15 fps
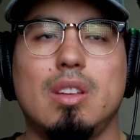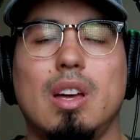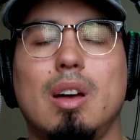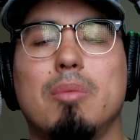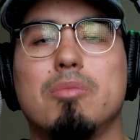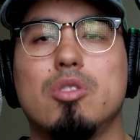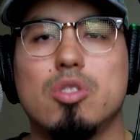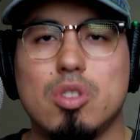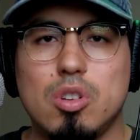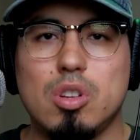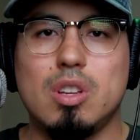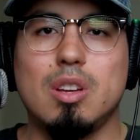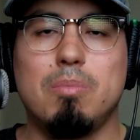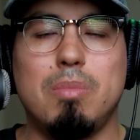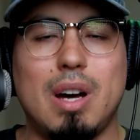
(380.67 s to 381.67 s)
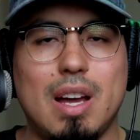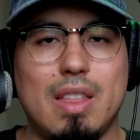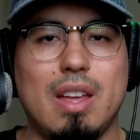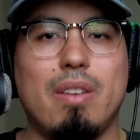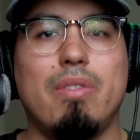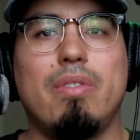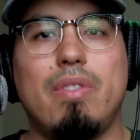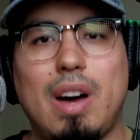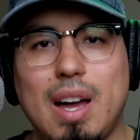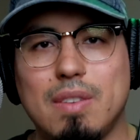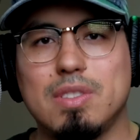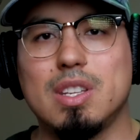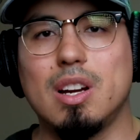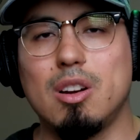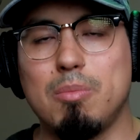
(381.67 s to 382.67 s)
I'm sure you could buy that 5
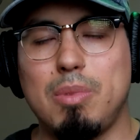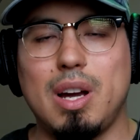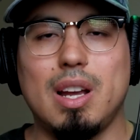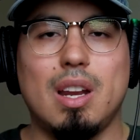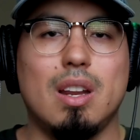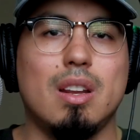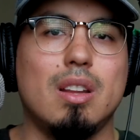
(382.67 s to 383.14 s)
terabyte